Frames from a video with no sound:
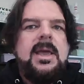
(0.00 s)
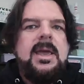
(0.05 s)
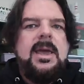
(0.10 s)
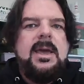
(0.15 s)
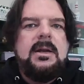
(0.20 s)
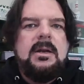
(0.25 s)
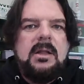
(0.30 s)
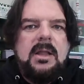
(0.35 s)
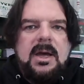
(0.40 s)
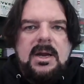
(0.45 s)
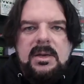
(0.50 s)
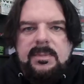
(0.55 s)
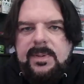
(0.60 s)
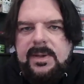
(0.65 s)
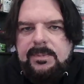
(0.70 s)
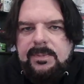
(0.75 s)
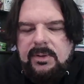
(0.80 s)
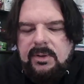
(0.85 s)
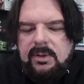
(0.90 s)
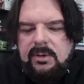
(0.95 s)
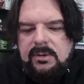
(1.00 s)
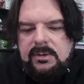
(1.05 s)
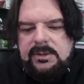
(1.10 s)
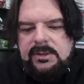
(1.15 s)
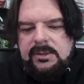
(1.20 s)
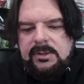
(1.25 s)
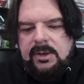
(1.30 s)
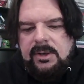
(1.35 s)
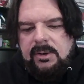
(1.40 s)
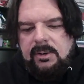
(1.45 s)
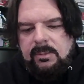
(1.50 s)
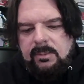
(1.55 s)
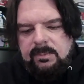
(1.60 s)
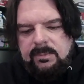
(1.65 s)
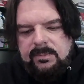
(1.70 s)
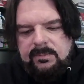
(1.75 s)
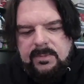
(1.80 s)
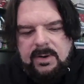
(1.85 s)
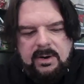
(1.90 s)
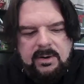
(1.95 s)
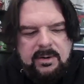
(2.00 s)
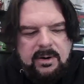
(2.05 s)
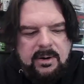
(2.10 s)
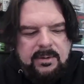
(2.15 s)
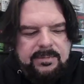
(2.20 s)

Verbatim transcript: and a lot of people are, you know, are,